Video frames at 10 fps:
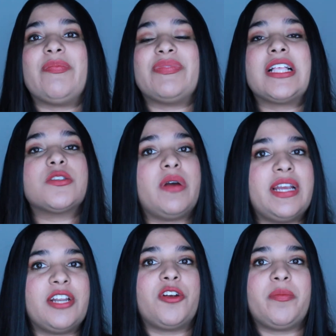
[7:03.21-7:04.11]
That's why
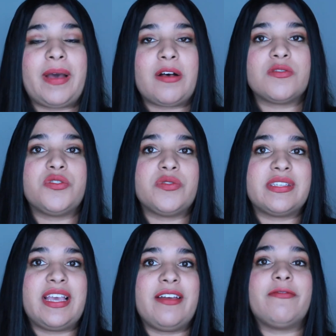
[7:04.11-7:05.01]
in your vows you
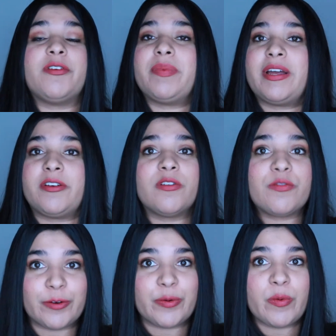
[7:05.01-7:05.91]
say for better or
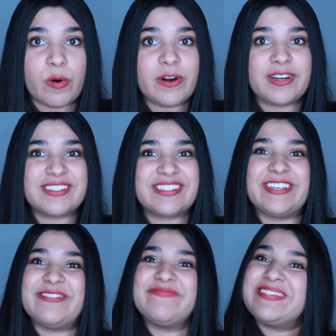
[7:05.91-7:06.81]
for worse.
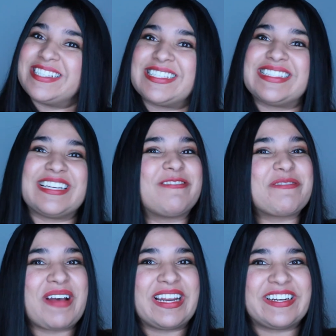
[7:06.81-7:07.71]
So just a
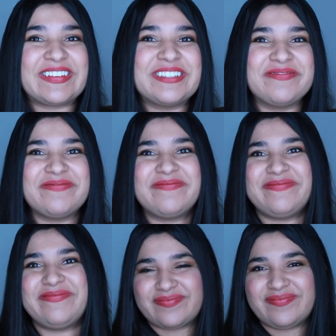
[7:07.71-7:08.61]
reminder.
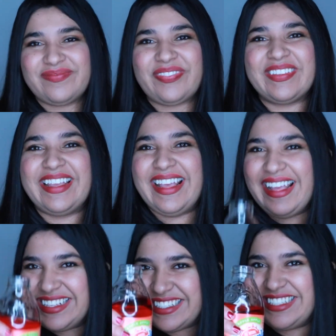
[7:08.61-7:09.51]

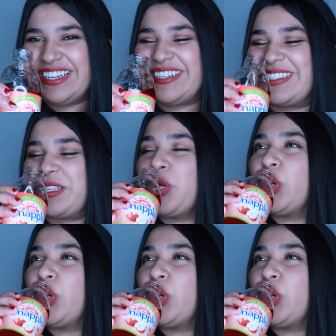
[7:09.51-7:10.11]
Cheers.